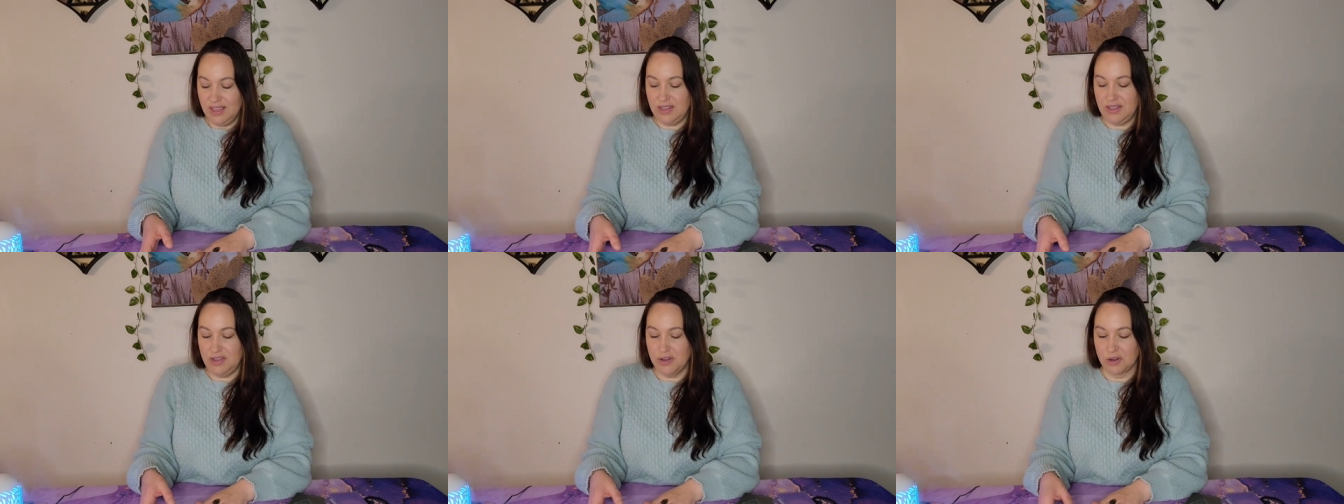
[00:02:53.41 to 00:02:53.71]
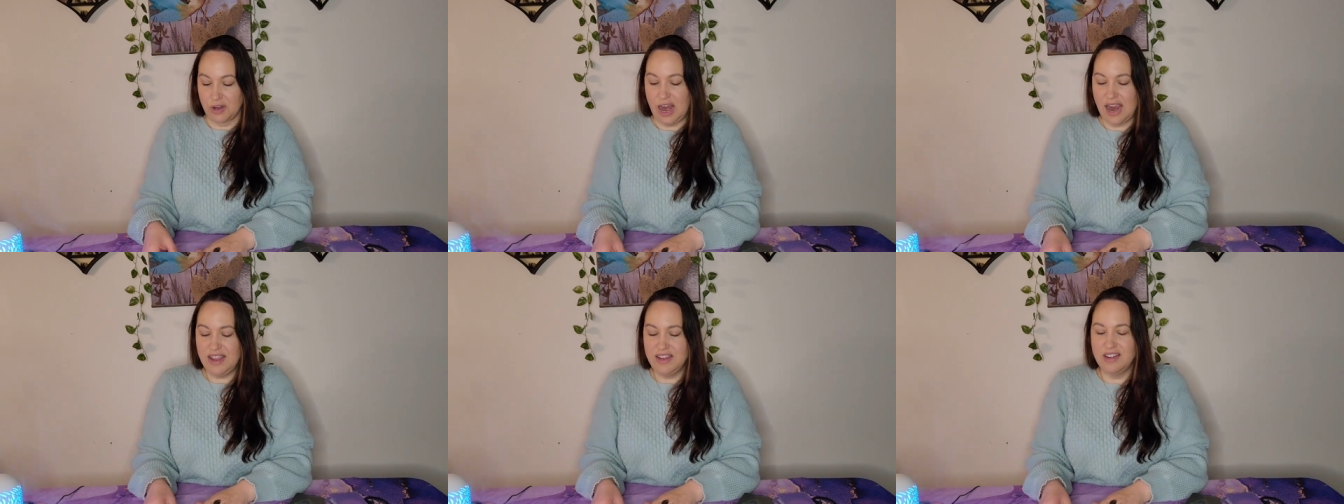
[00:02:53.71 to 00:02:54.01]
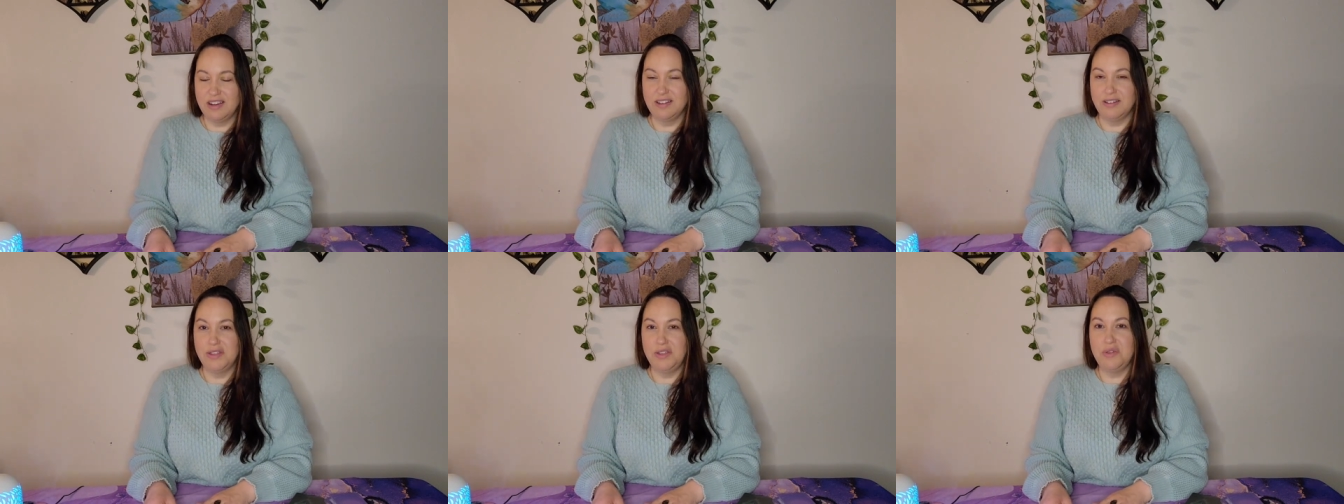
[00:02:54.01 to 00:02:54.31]
you're
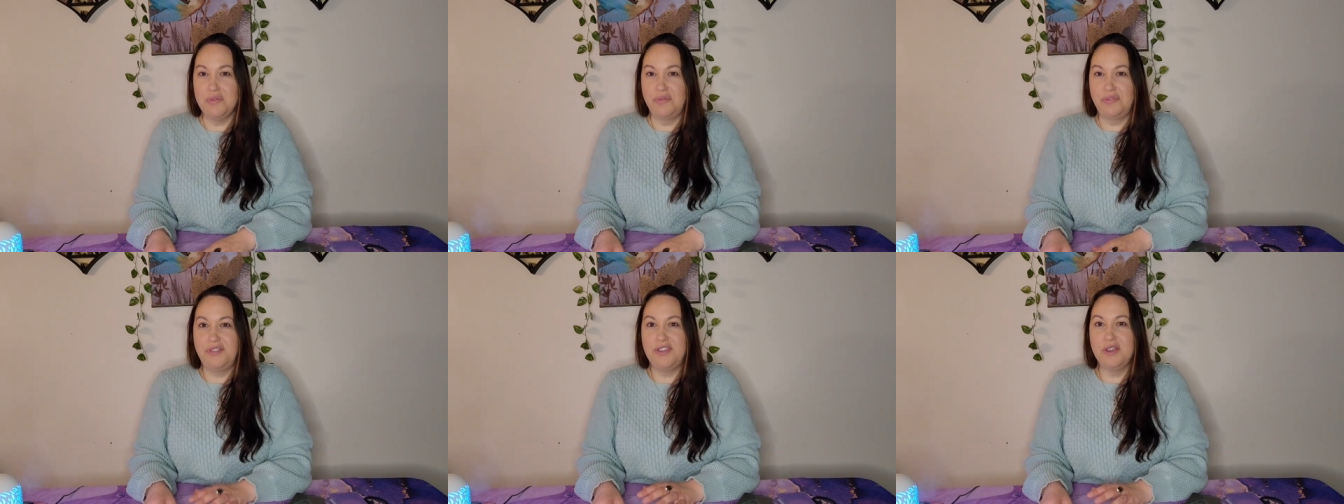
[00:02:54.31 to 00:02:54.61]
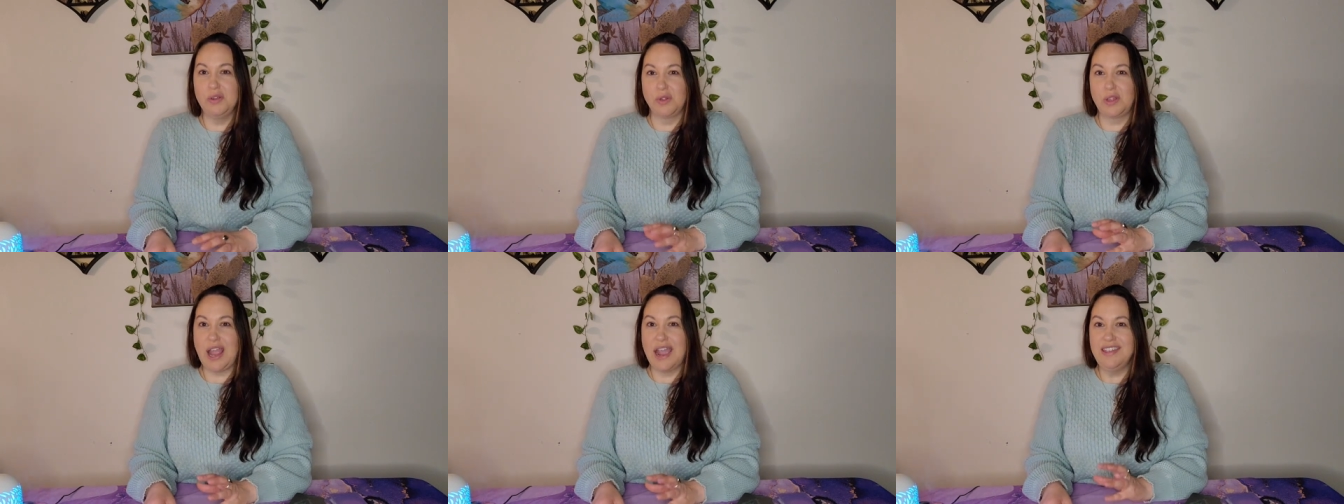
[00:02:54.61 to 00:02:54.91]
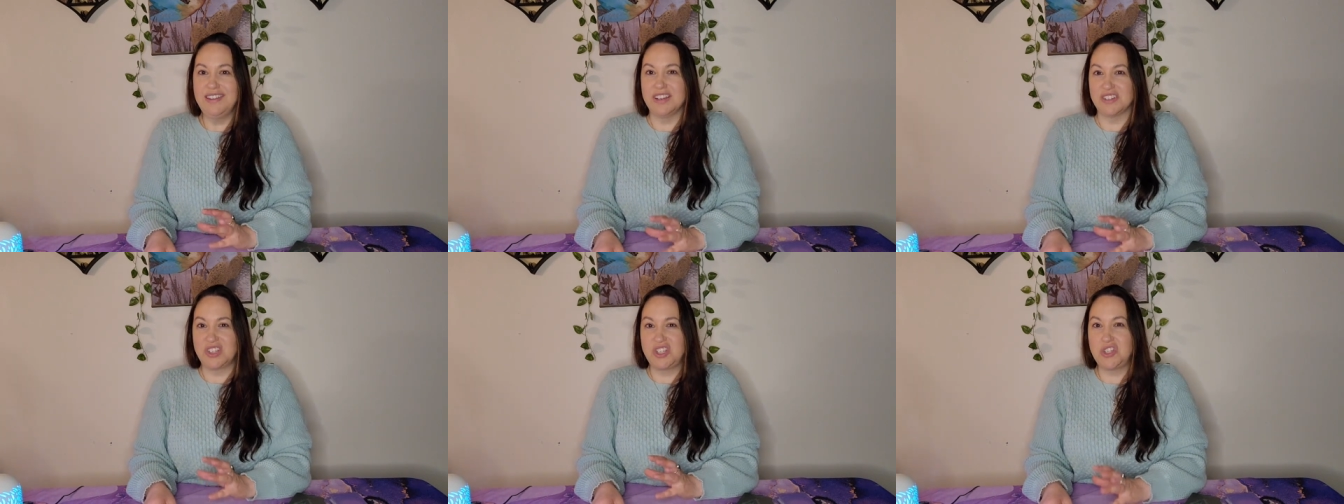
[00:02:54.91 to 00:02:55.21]
kind of, you feel
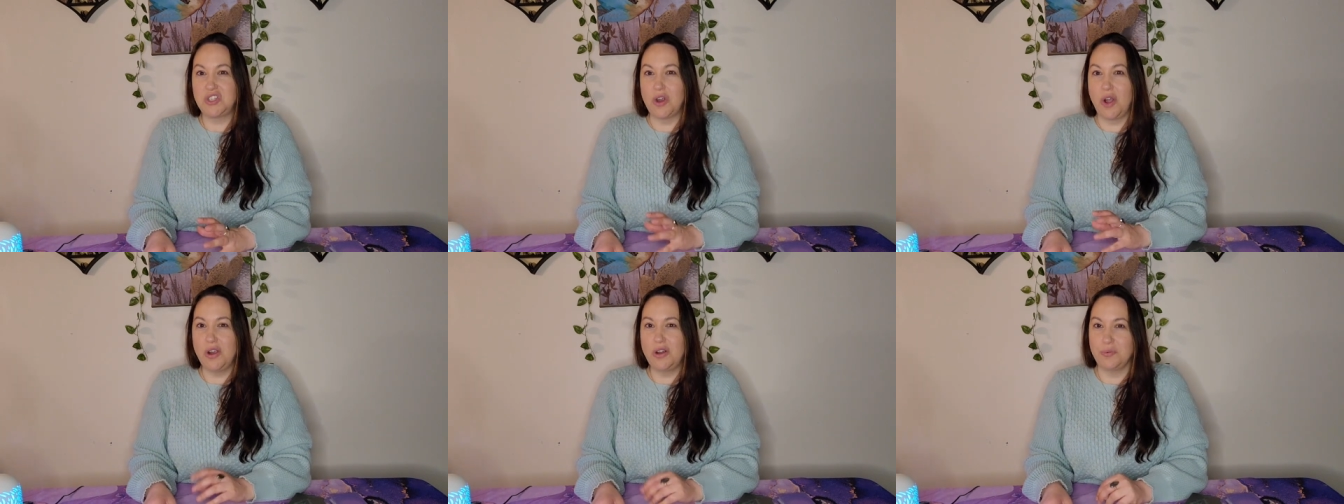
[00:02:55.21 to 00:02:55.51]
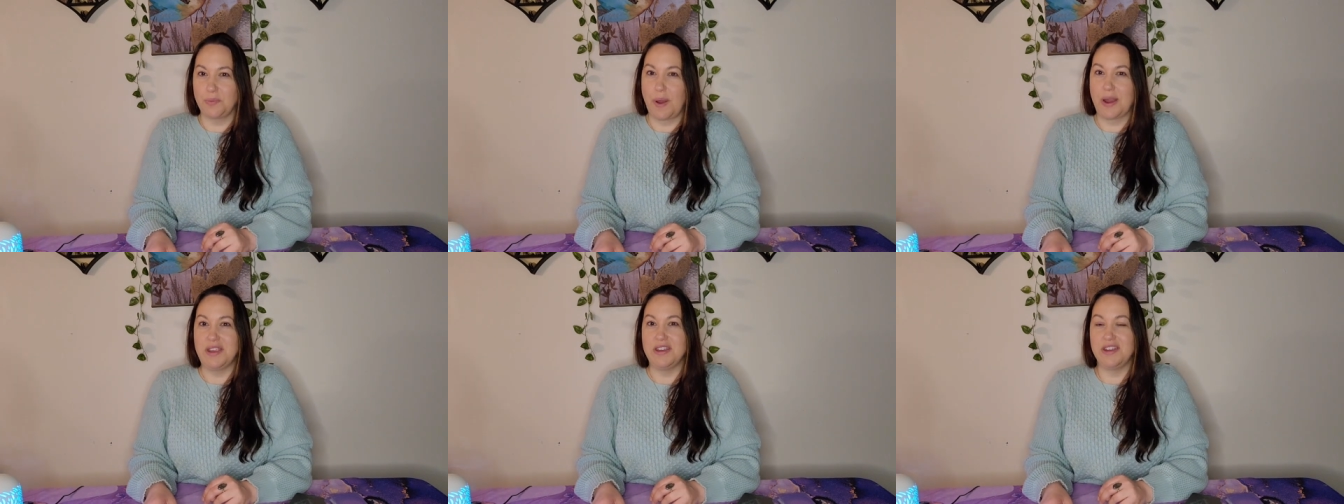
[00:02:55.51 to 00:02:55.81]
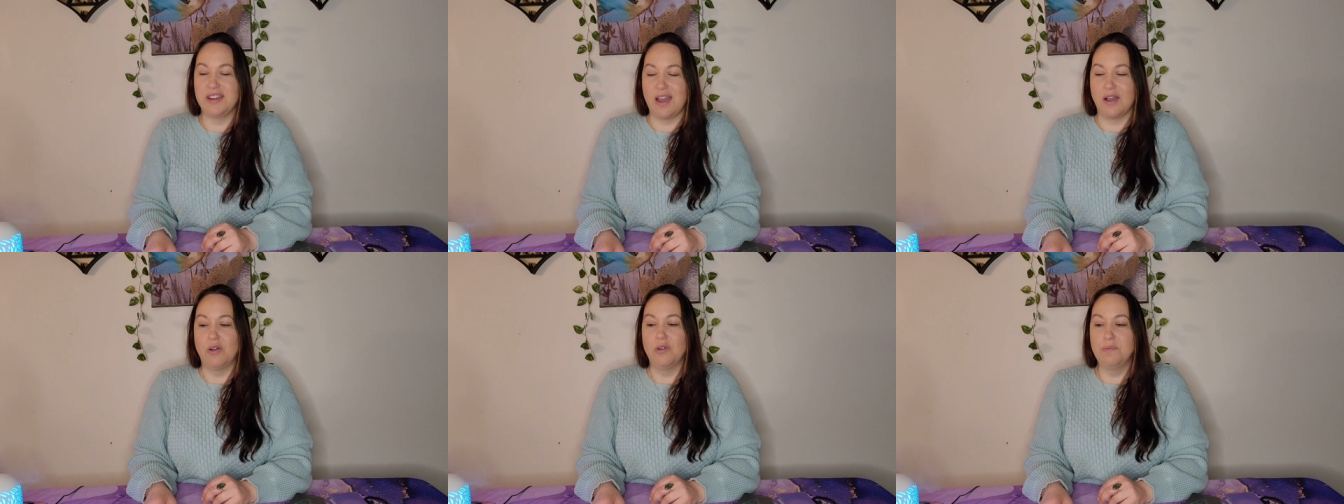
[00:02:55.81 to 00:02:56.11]
kind of stuck
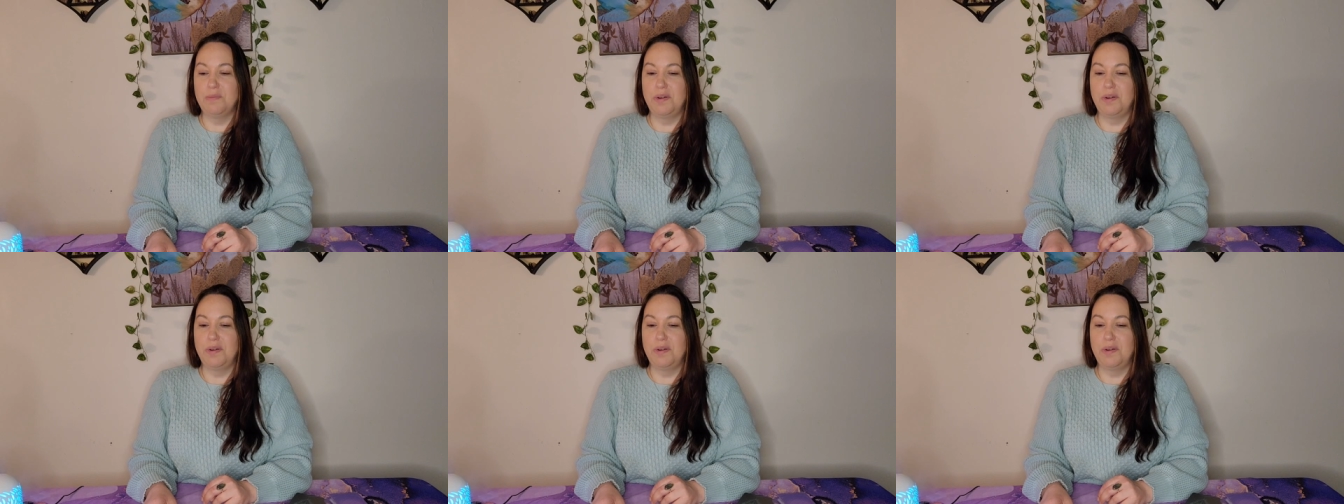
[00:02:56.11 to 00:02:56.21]
right now,